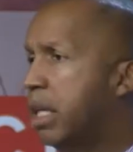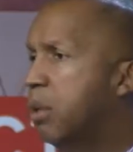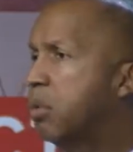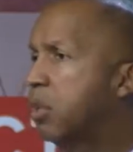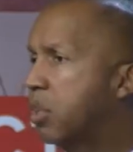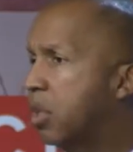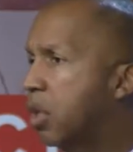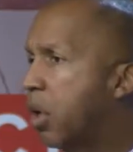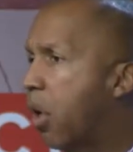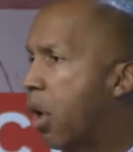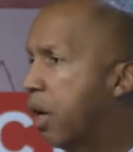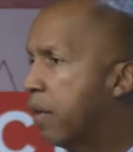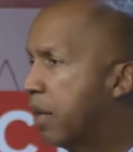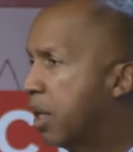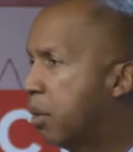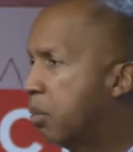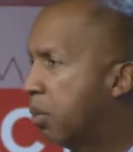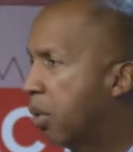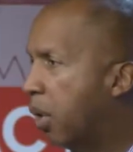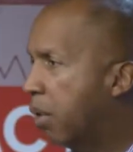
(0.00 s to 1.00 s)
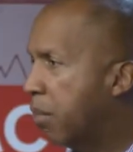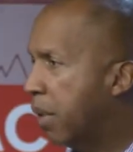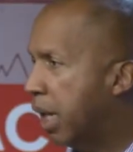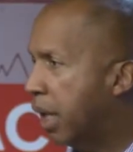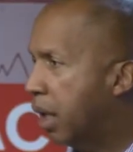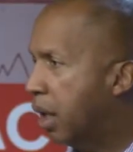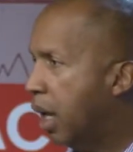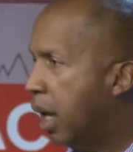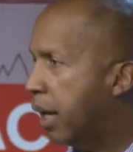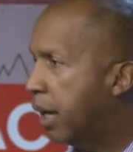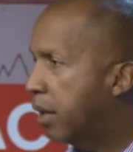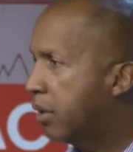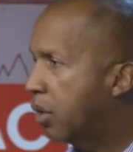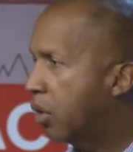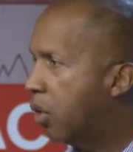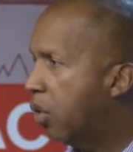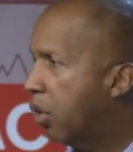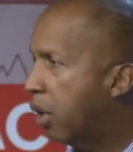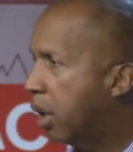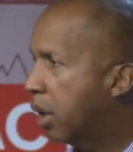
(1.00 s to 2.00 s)
was the guard that had brought my client to
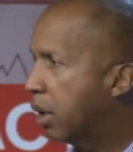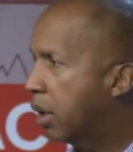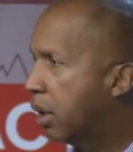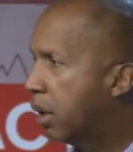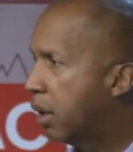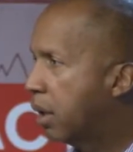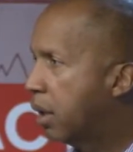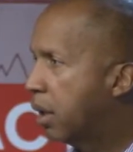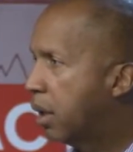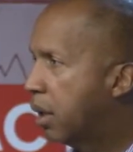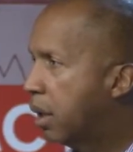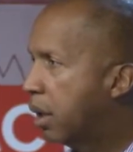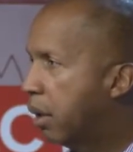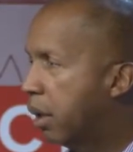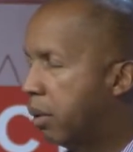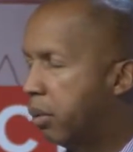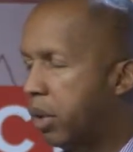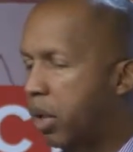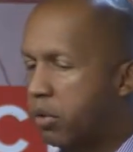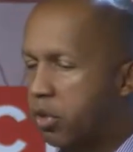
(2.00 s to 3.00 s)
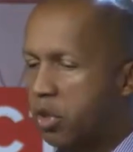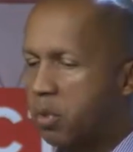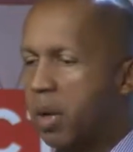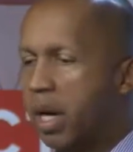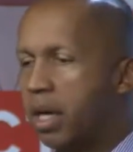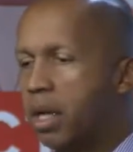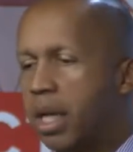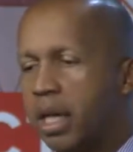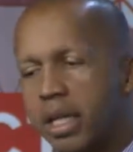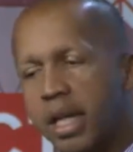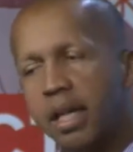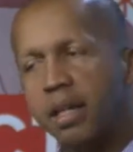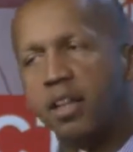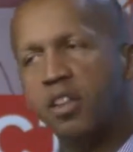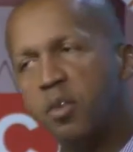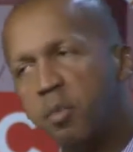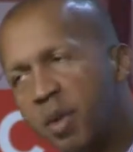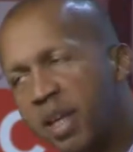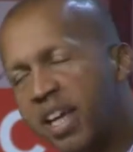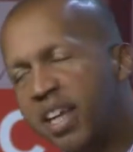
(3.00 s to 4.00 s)
court. I went over to my client, had
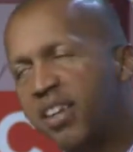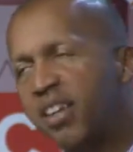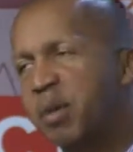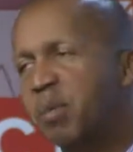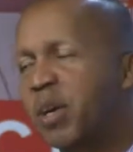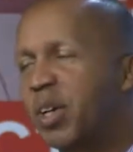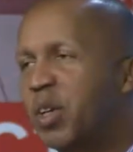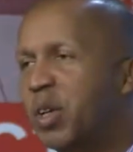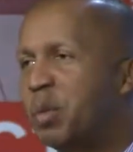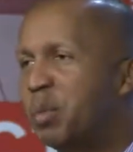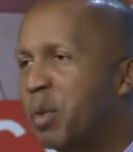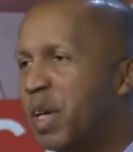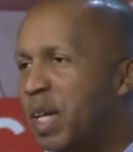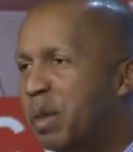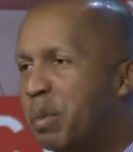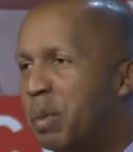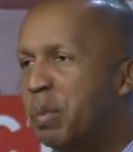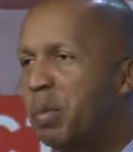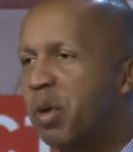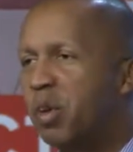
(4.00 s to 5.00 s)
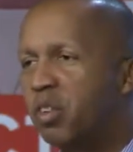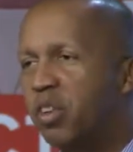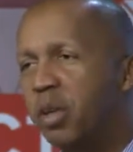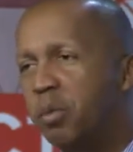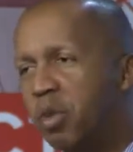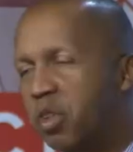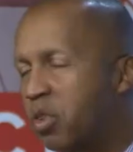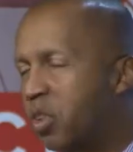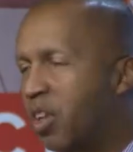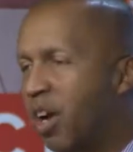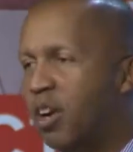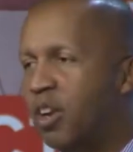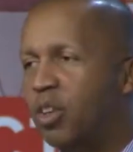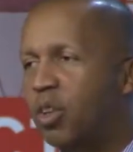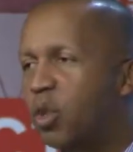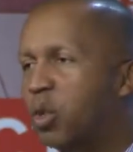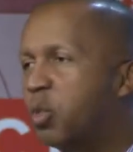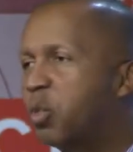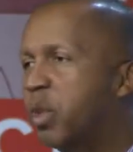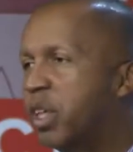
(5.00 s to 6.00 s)
explained to him I couldn't bring him a milkshake, which was our
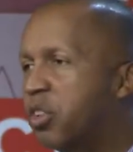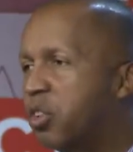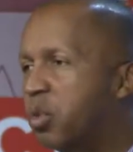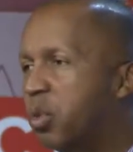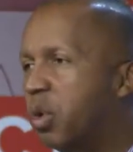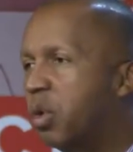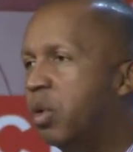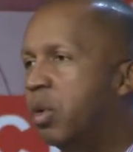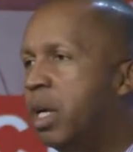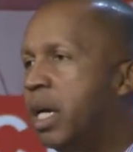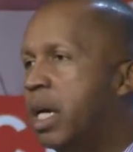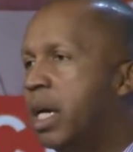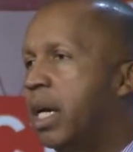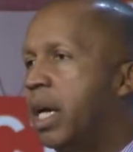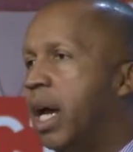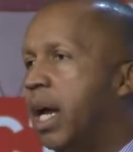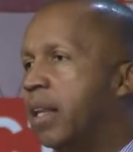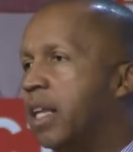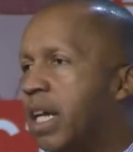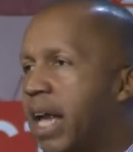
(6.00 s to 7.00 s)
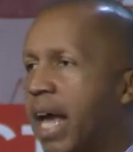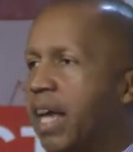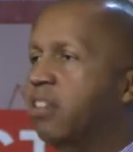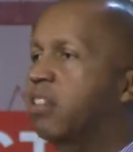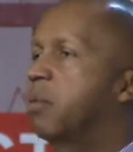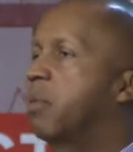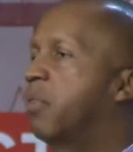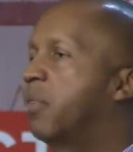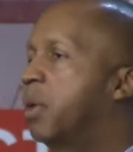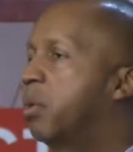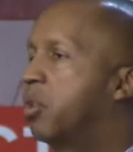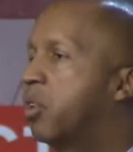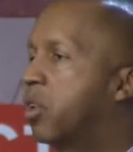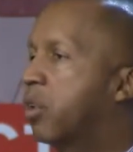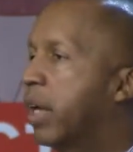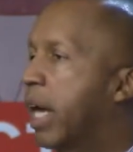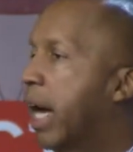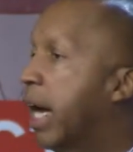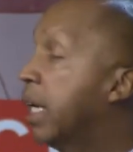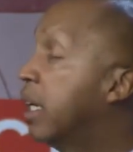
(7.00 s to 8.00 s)
little ritual, and then asked him if he was
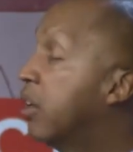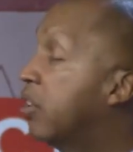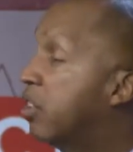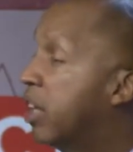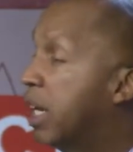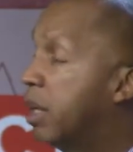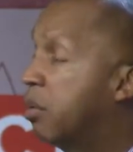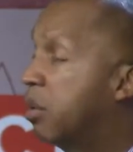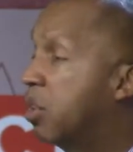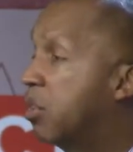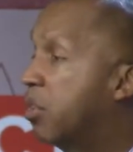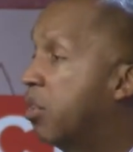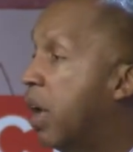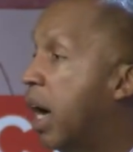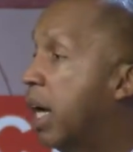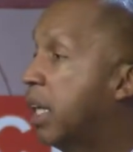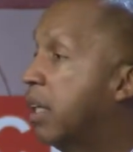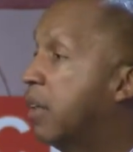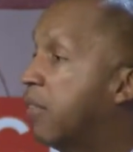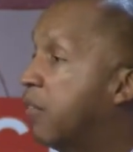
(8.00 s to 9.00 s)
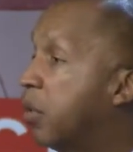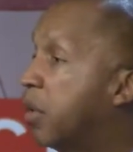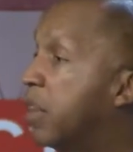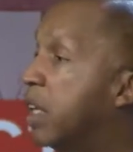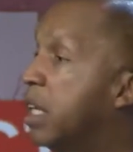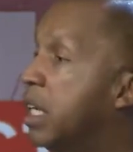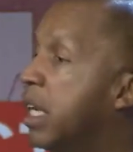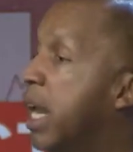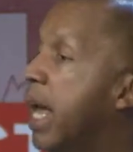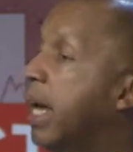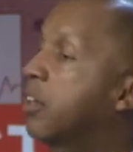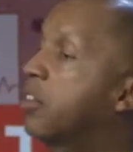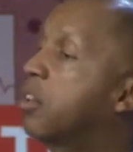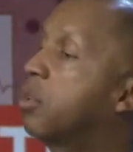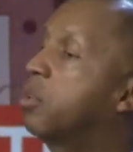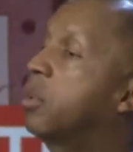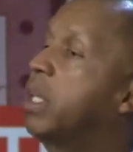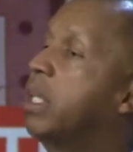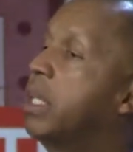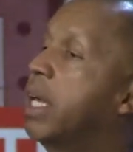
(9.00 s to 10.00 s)
okay, and he said he was fine. And for the next
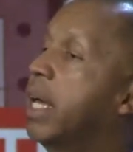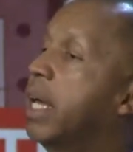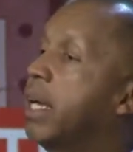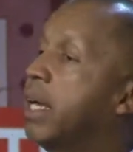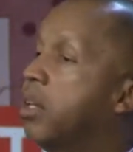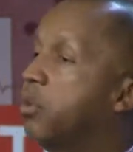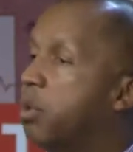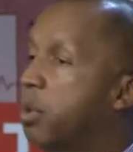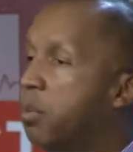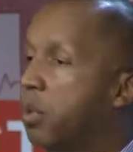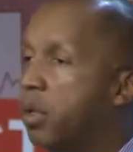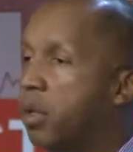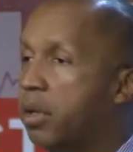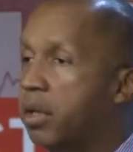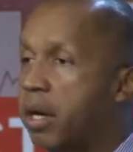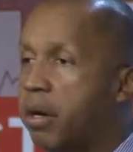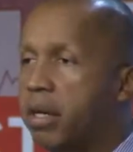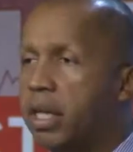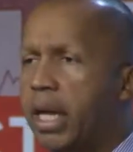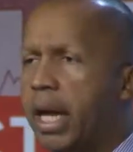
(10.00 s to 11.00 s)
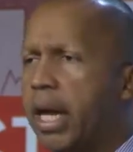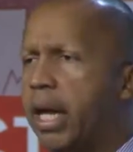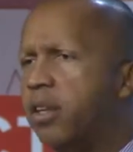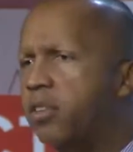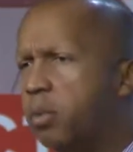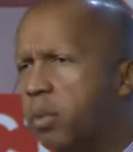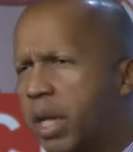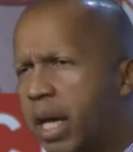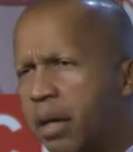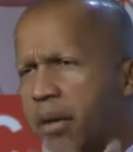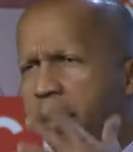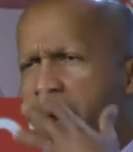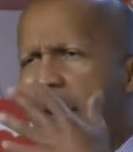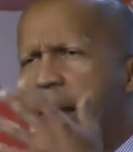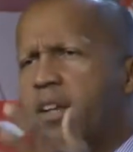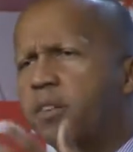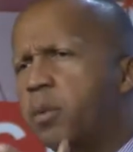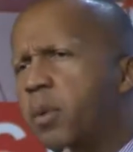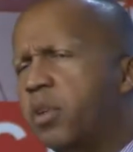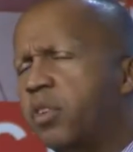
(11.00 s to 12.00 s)
3 days, we put on our case, and we had our
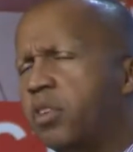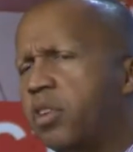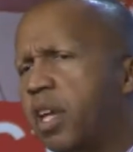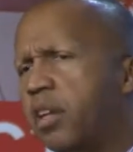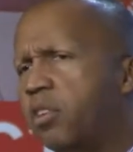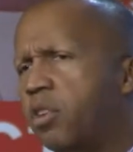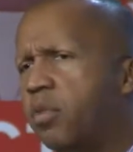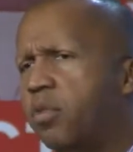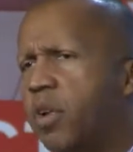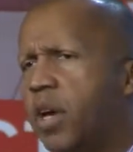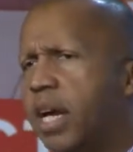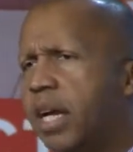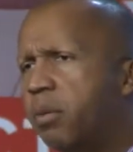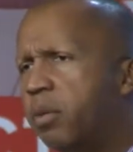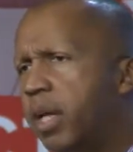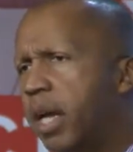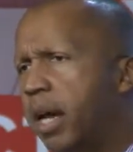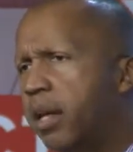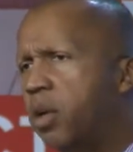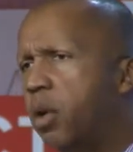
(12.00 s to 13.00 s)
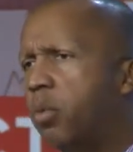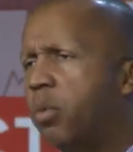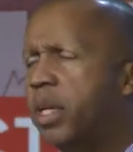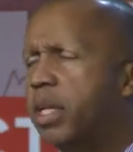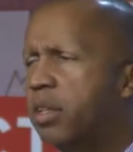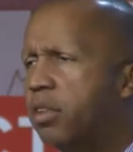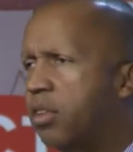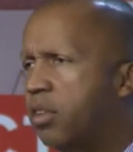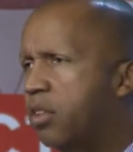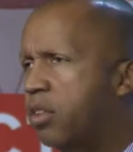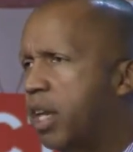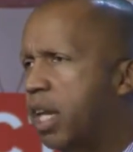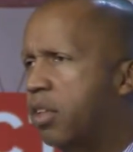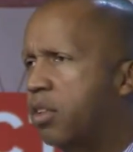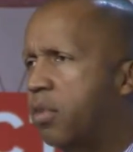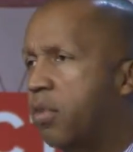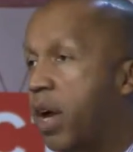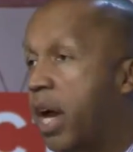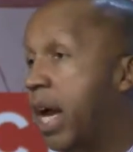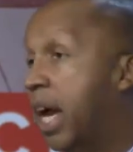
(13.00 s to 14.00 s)
experts testifying, we had our witnesses
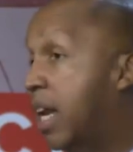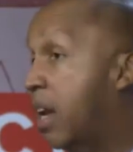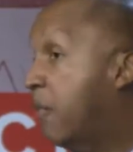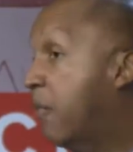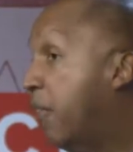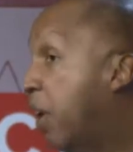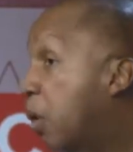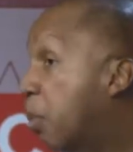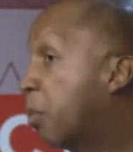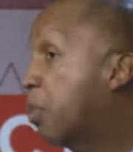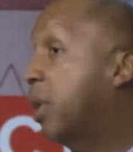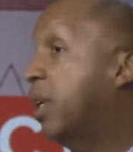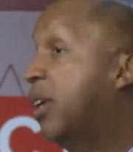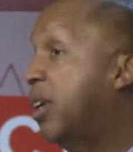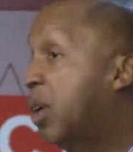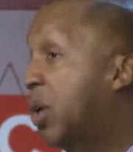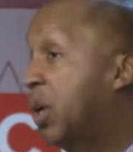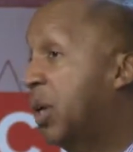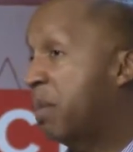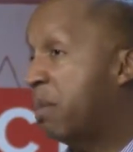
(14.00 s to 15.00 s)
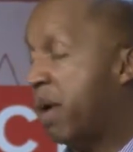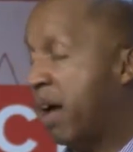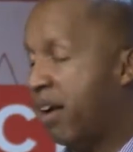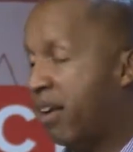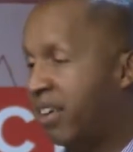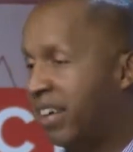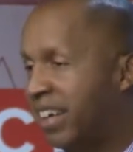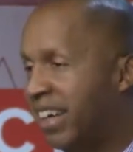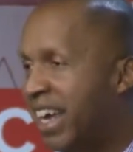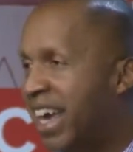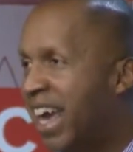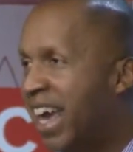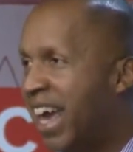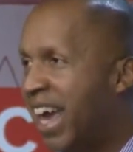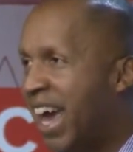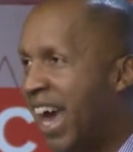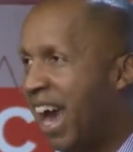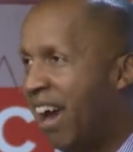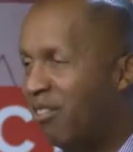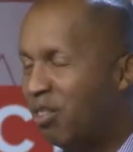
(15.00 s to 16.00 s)
testifying, and I felt pretty good about it
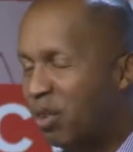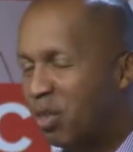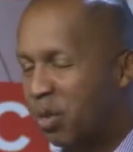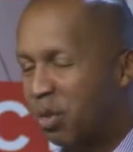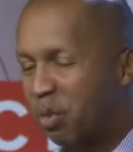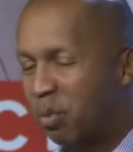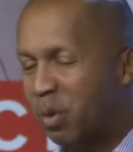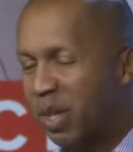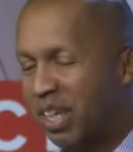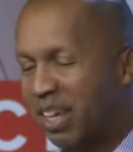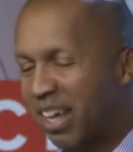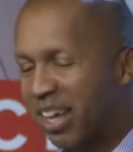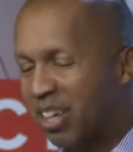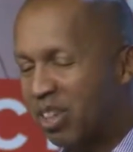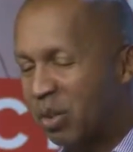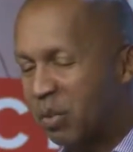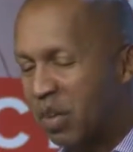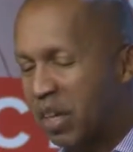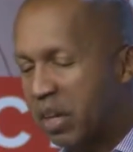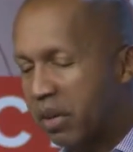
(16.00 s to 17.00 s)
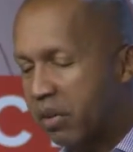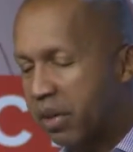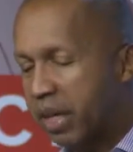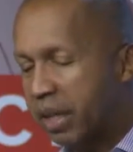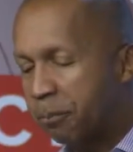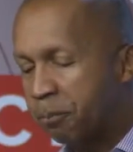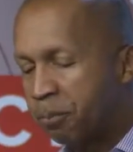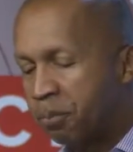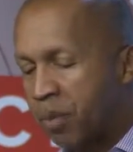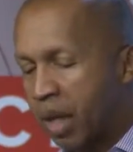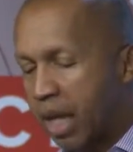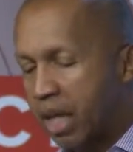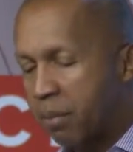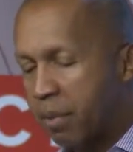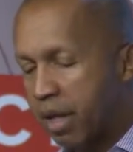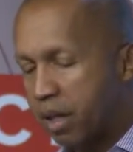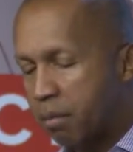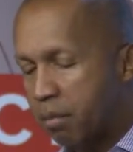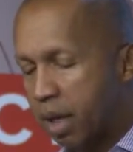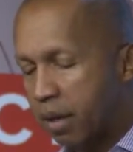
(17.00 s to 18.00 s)
after the 3 days of hearing. And
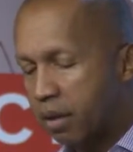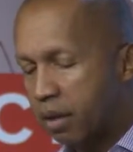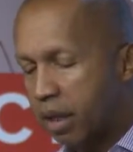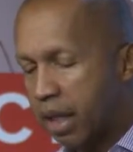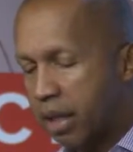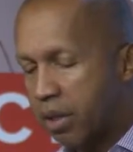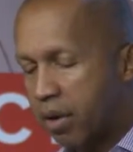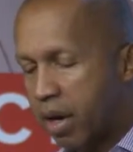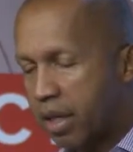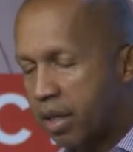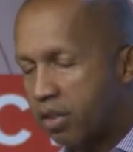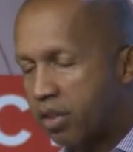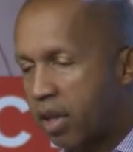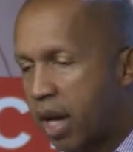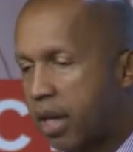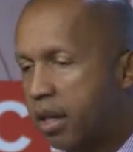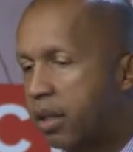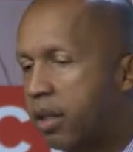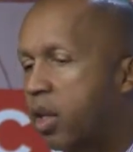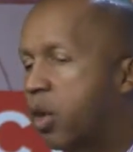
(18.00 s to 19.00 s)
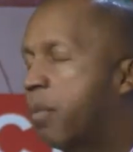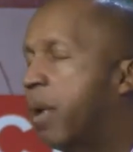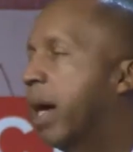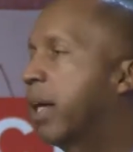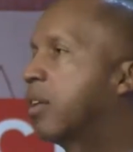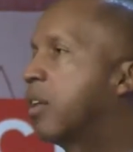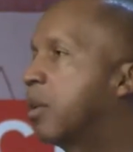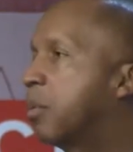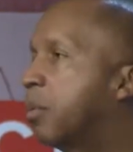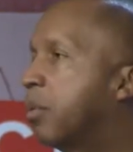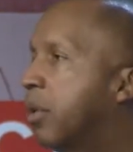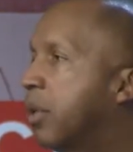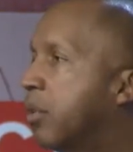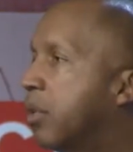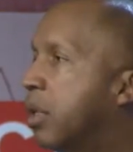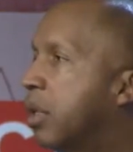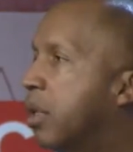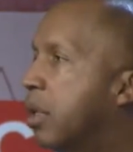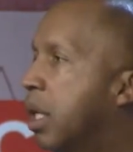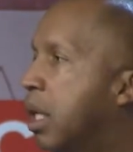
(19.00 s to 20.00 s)
about a month later, I decided to go back to the
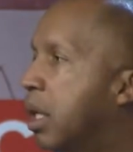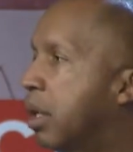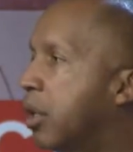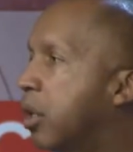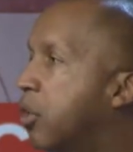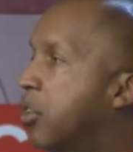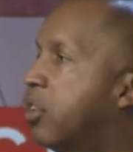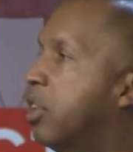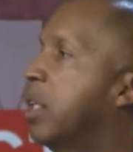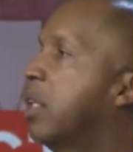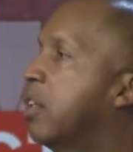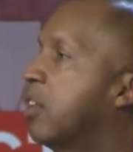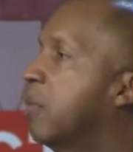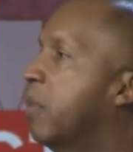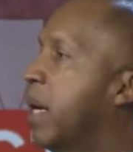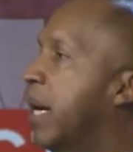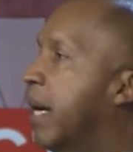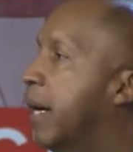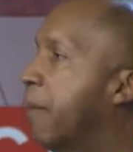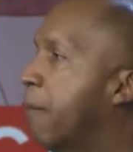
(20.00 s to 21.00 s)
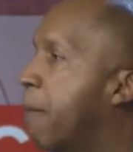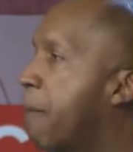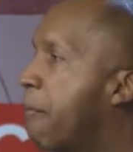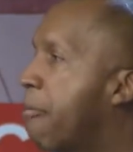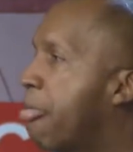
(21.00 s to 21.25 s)
prison to go see this man.